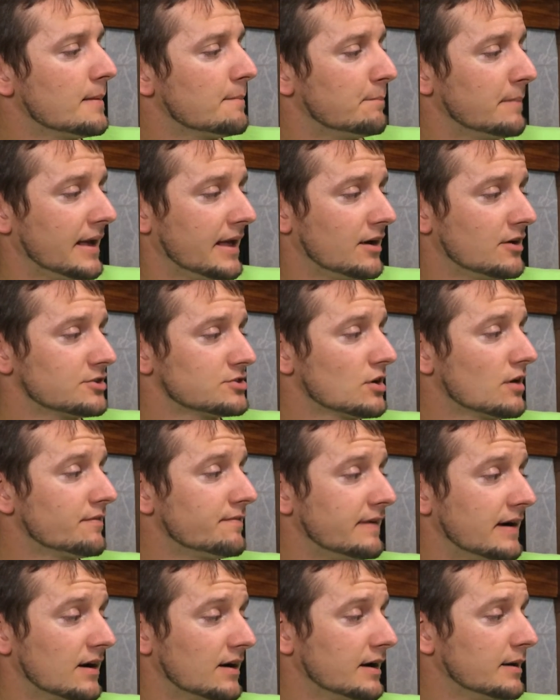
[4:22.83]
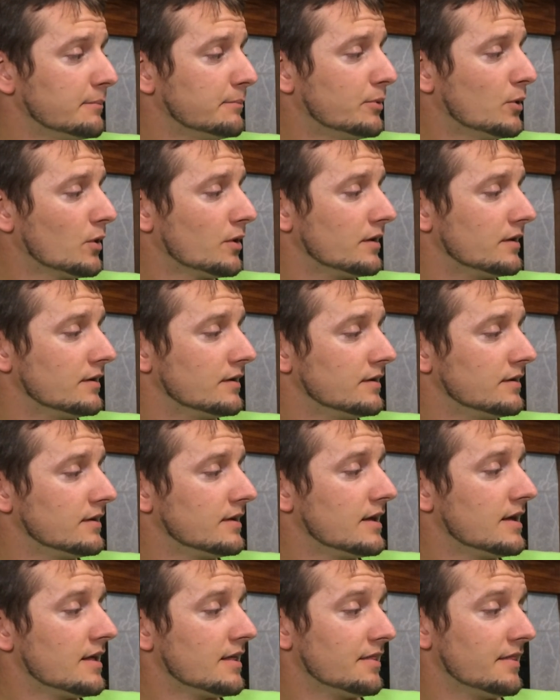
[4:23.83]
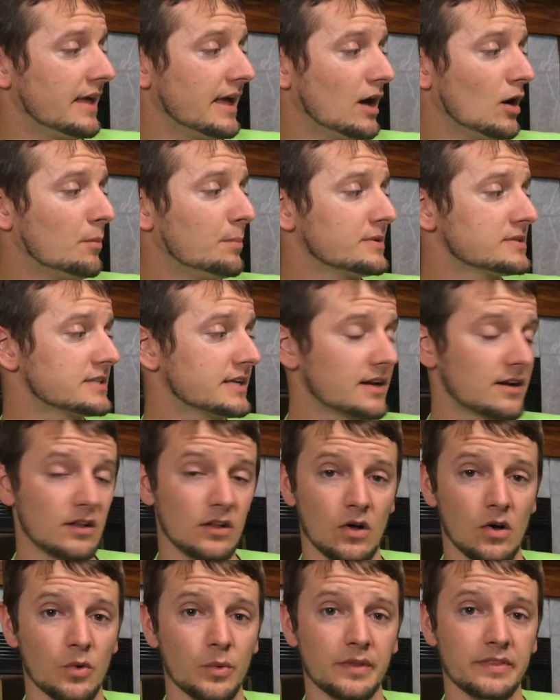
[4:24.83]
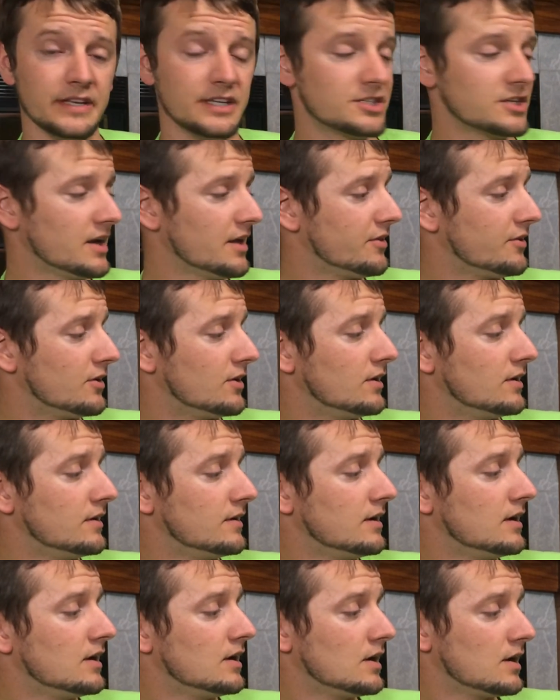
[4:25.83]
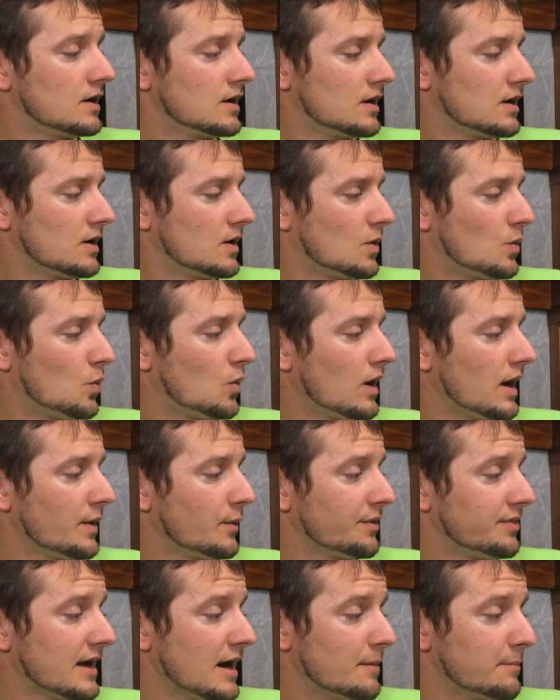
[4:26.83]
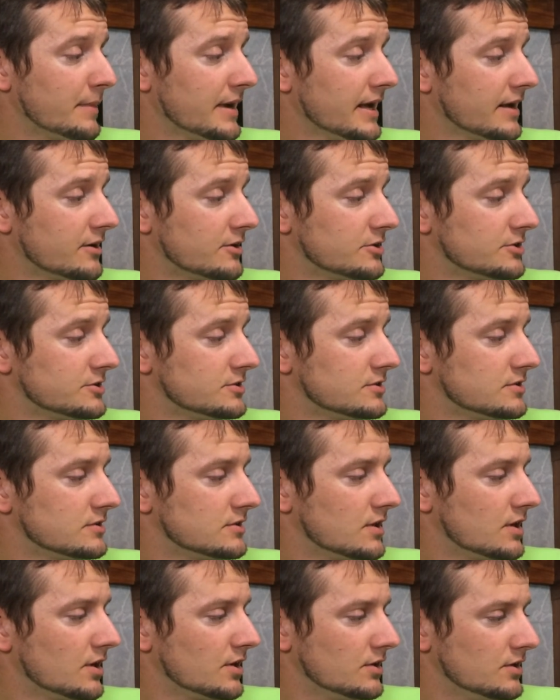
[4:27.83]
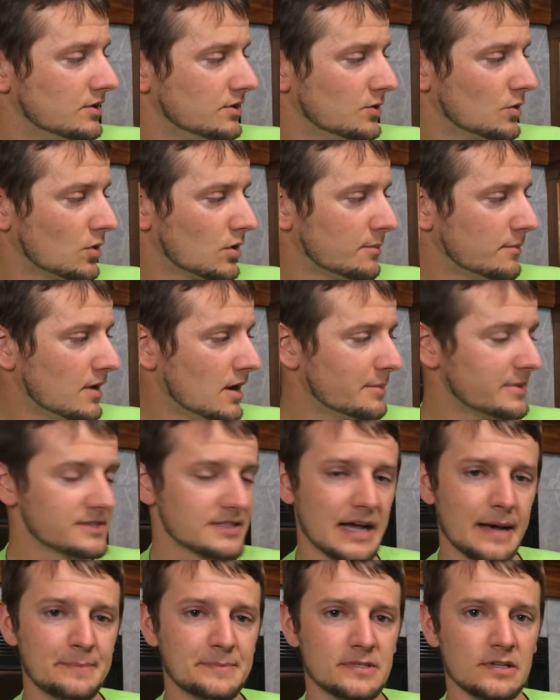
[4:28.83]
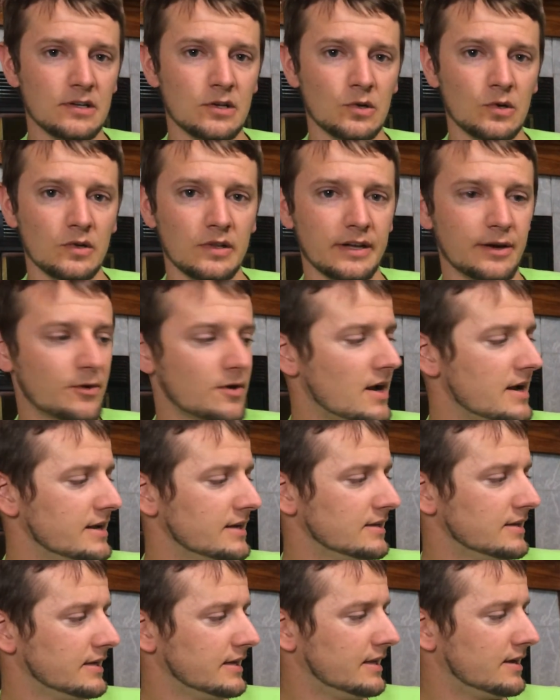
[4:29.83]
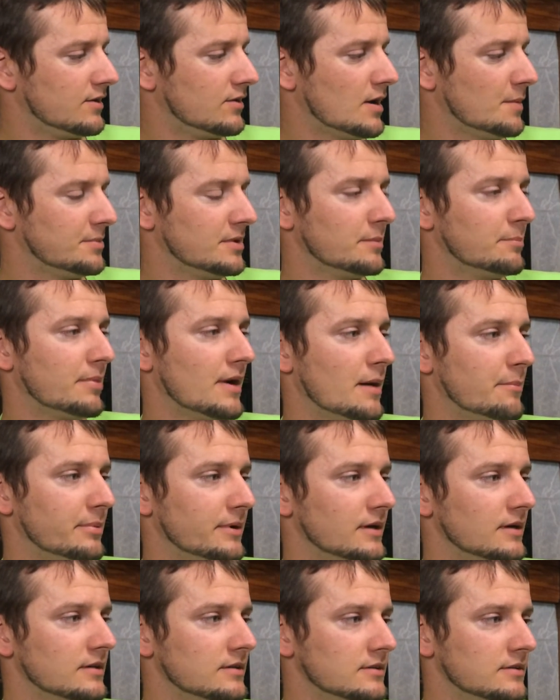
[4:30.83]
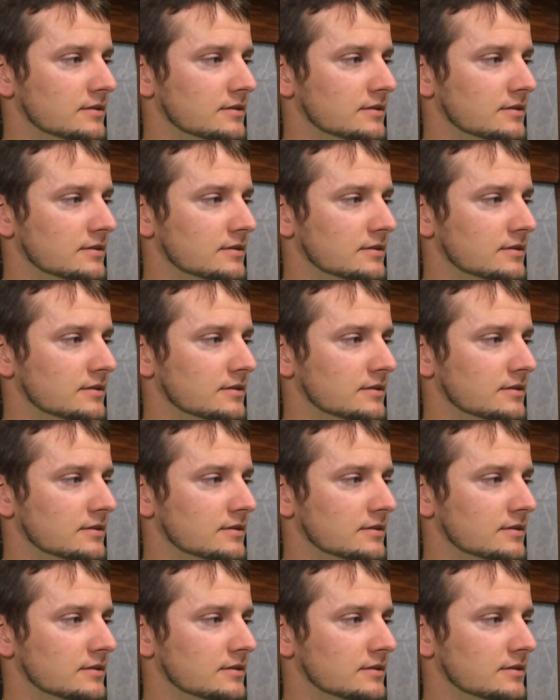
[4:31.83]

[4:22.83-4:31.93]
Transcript: Manners are very important. They help us get along with each other." "Why, without manners—" "Your Mama's absolutely right," interrupted Papa.